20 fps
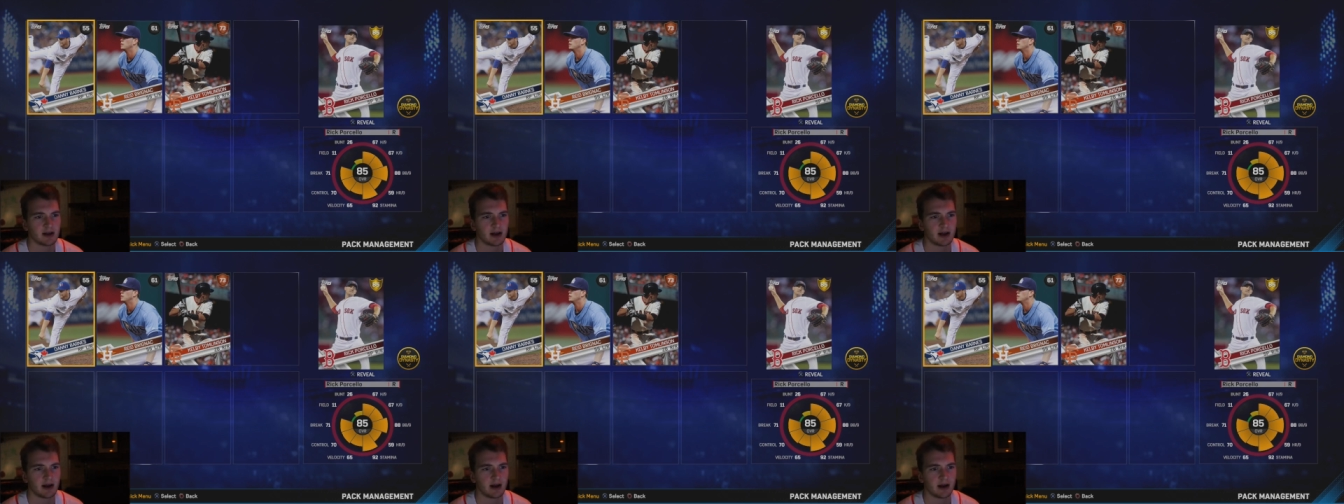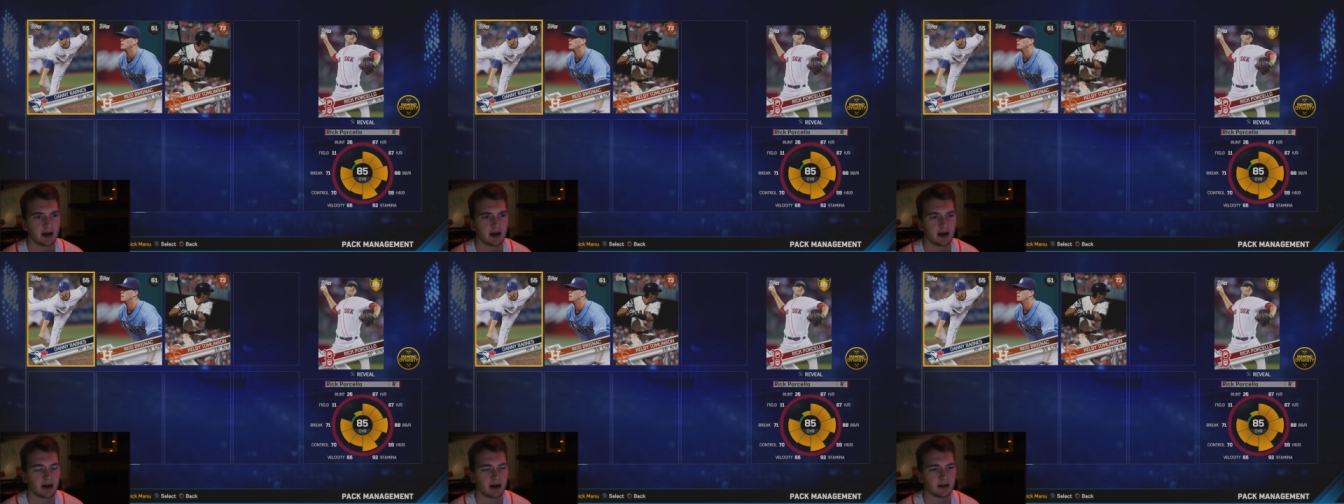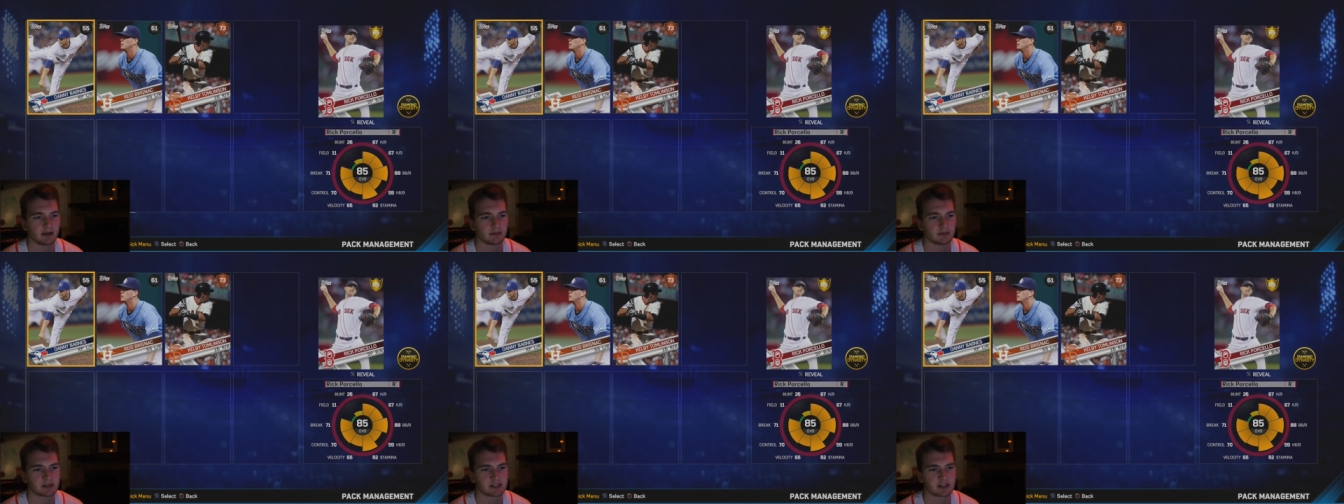
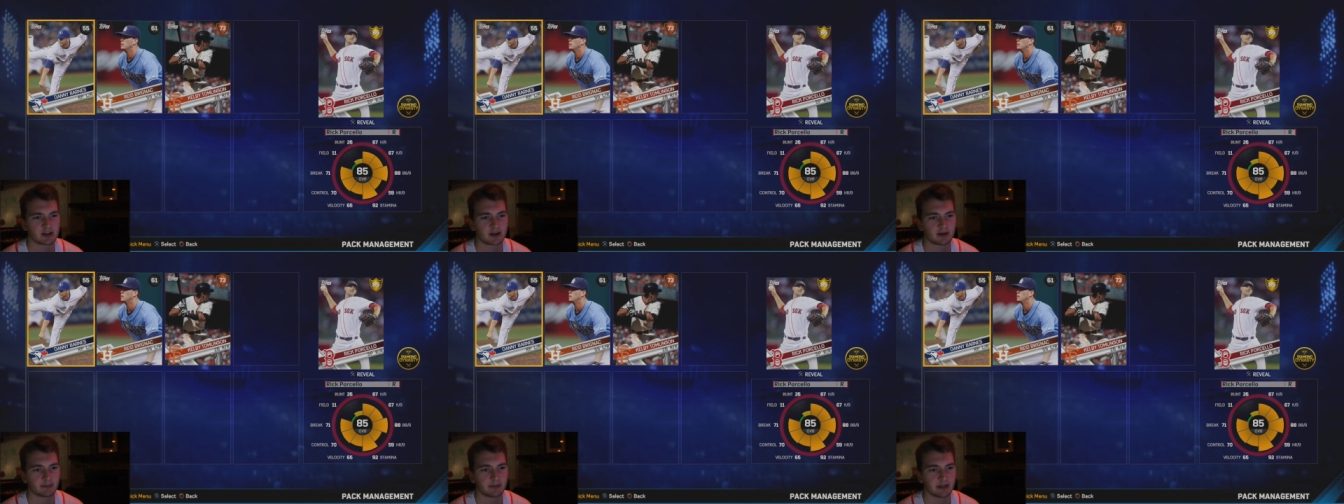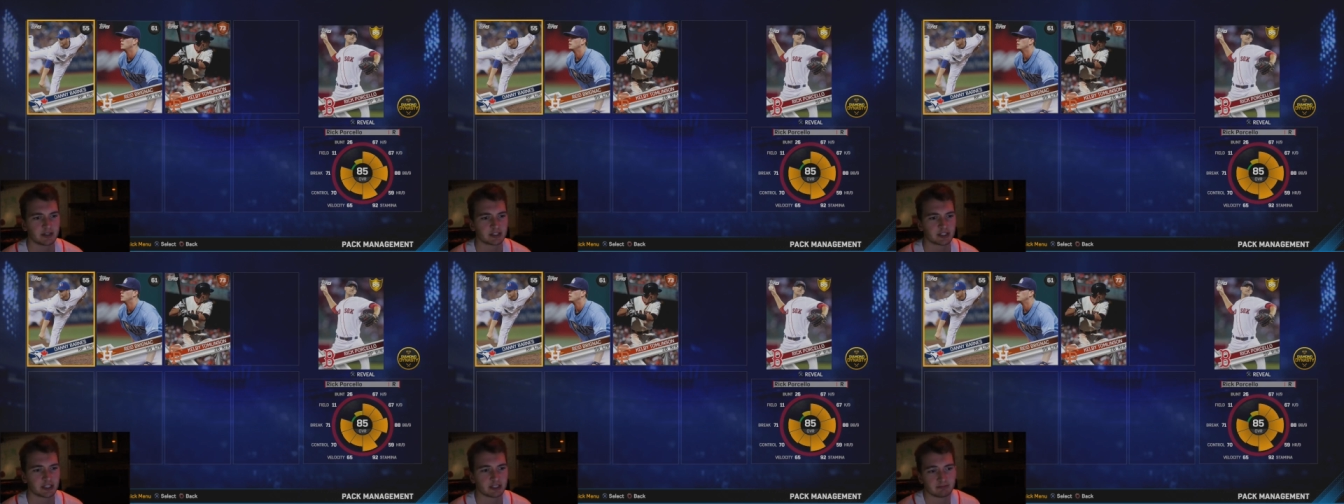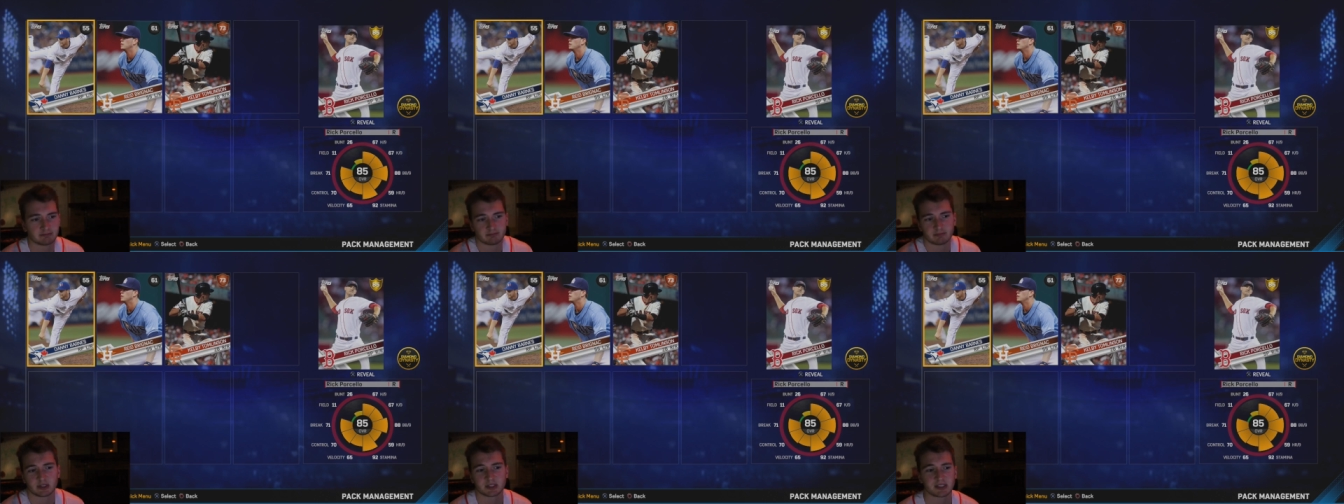Uh, starting
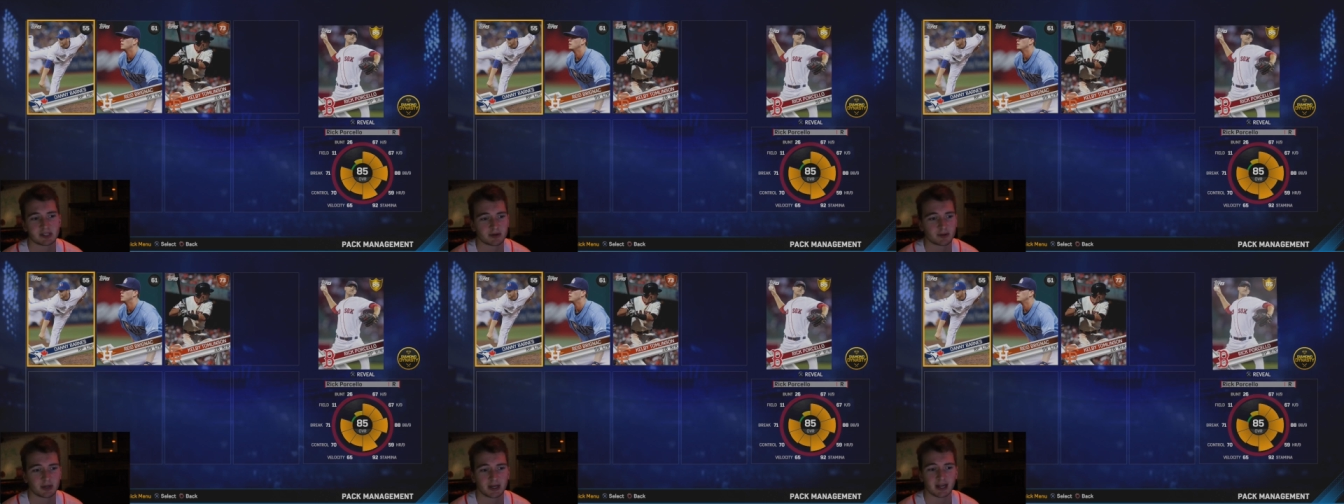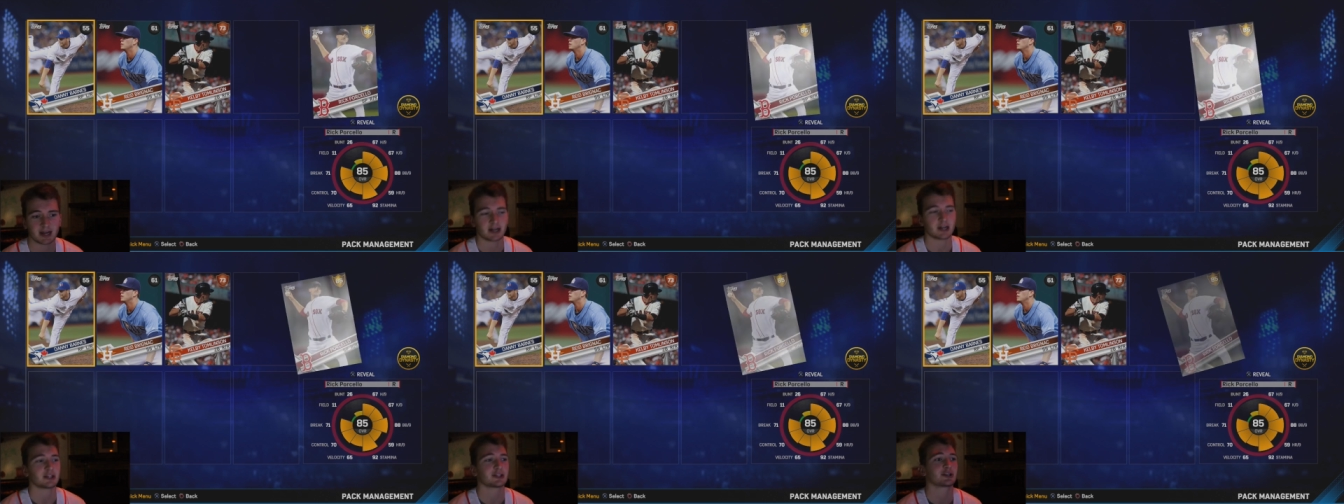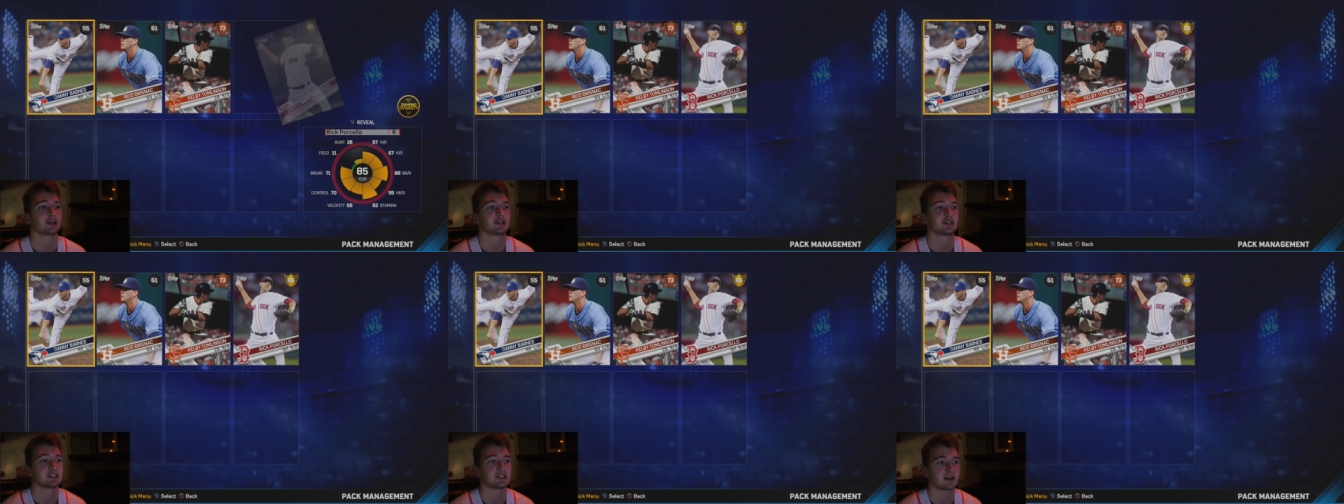pitcher. Looks like we got
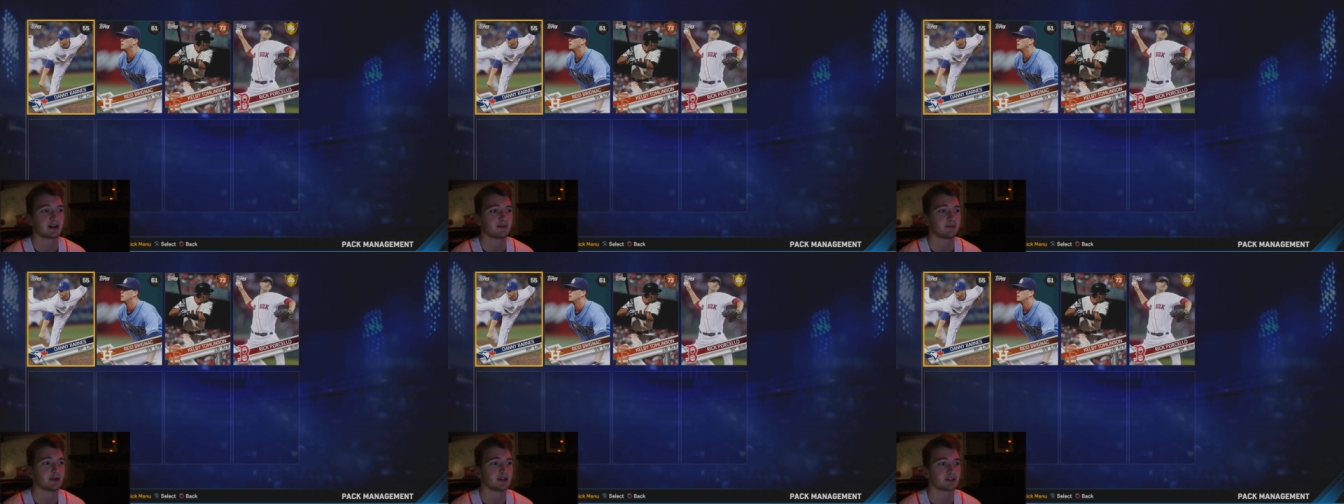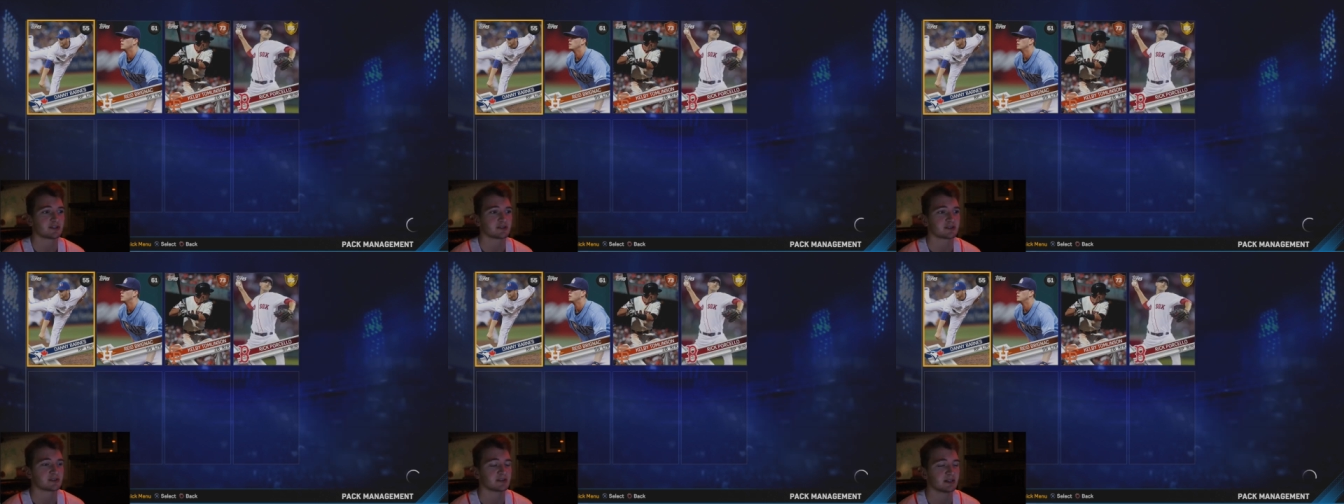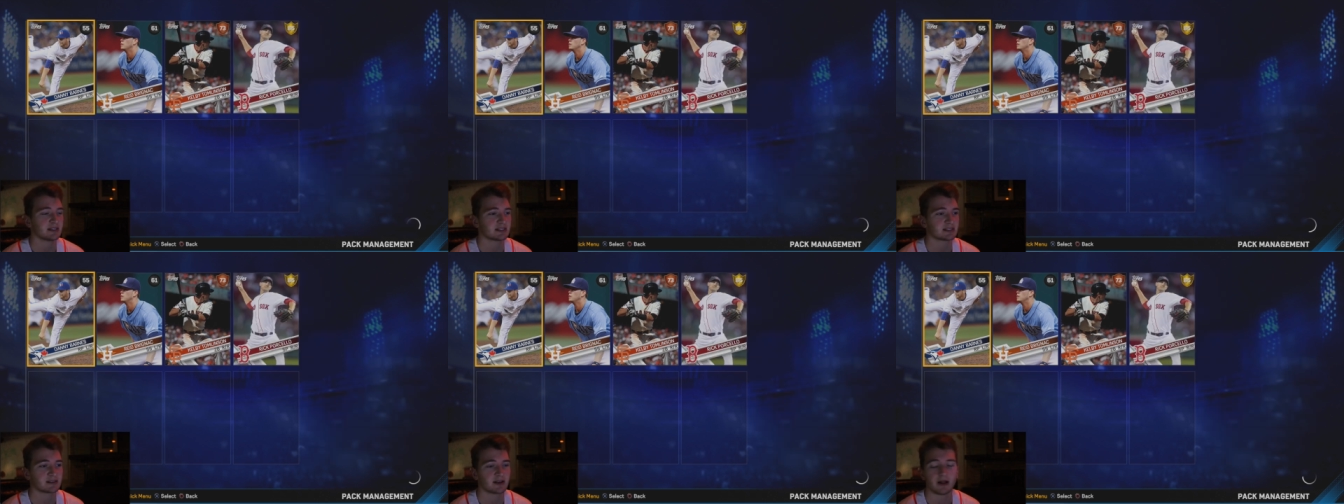another good starting pitcher, so that's